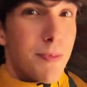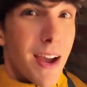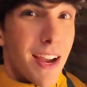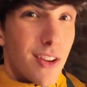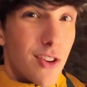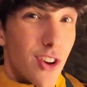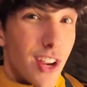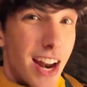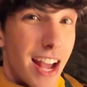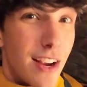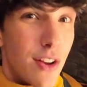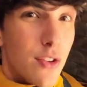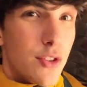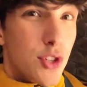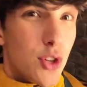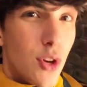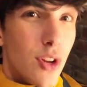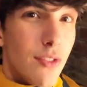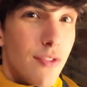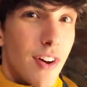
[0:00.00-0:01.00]
Bank, you can
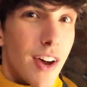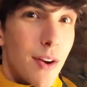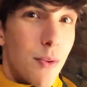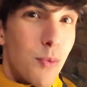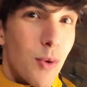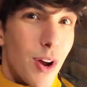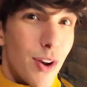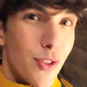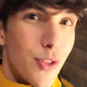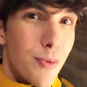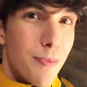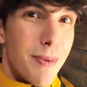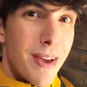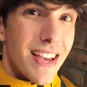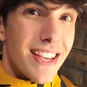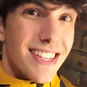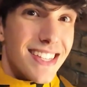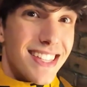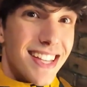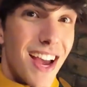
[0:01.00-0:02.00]
actually find one of the
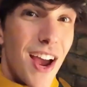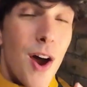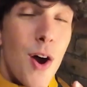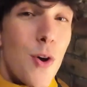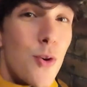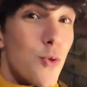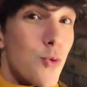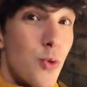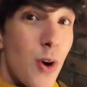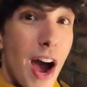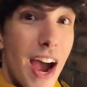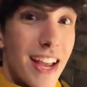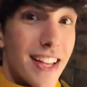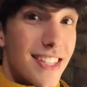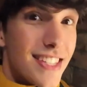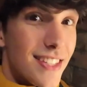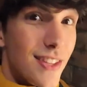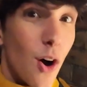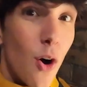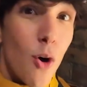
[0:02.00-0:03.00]
best
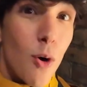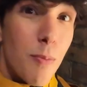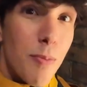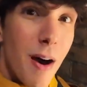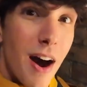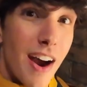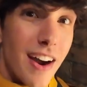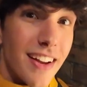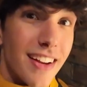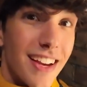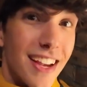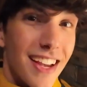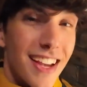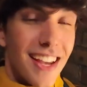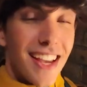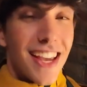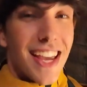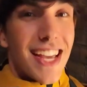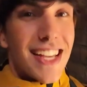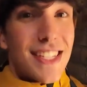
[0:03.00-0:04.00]
rides in the whole park.
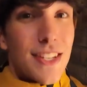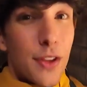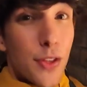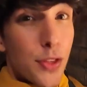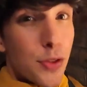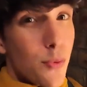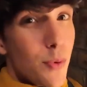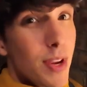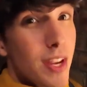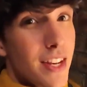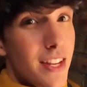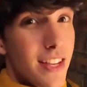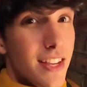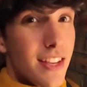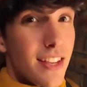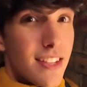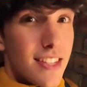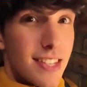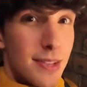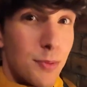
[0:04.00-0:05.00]
It's a
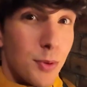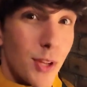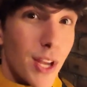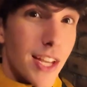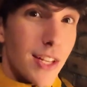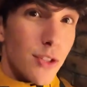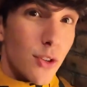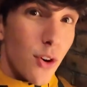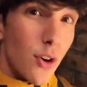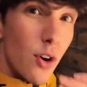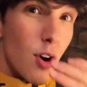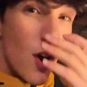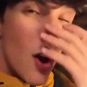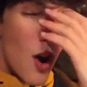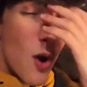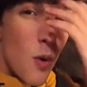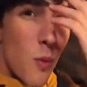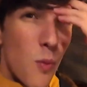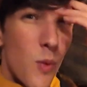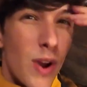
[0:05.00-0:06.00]
3D simulator
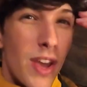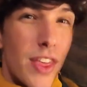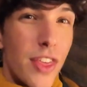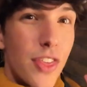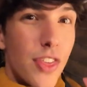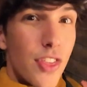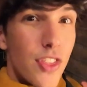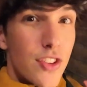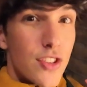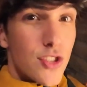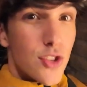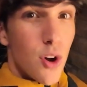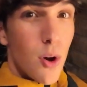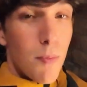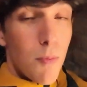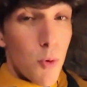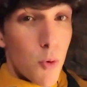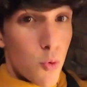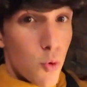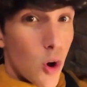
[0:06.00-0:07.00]
with
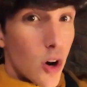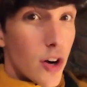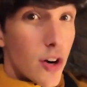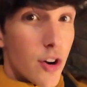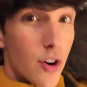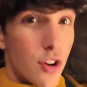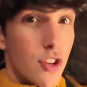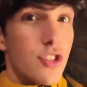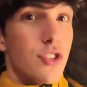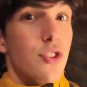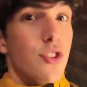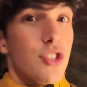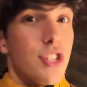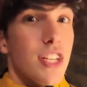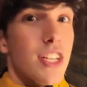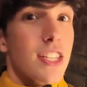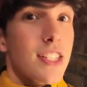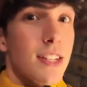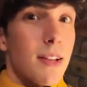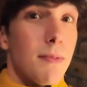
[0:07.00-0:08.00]
some roller coaster
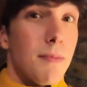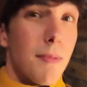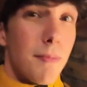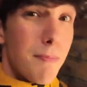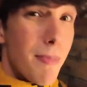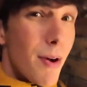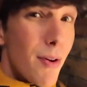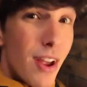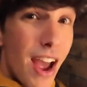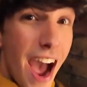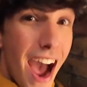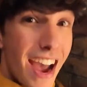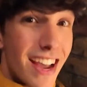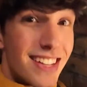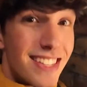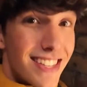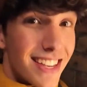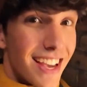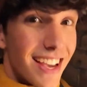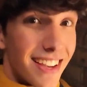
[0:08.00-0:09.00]
system. Very
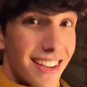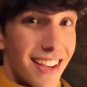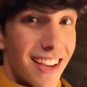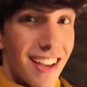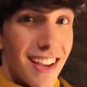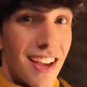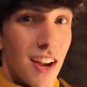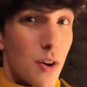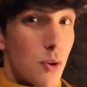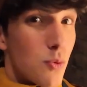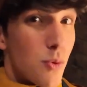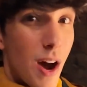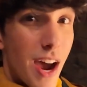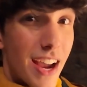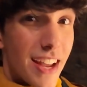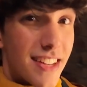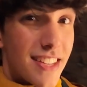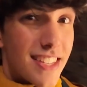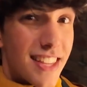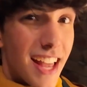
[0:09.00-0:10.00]
high-tech
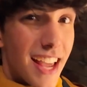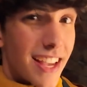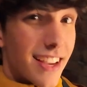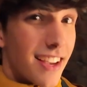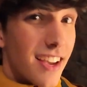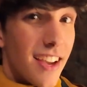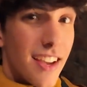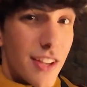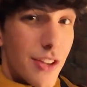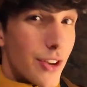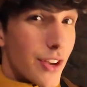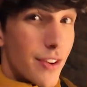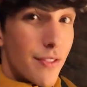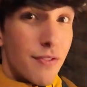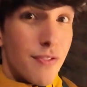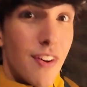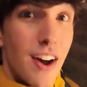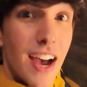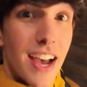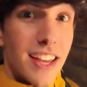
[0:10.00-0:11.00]
rides like you can
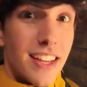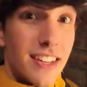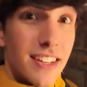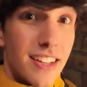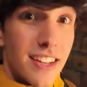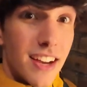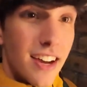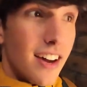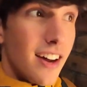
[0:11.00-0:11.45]
find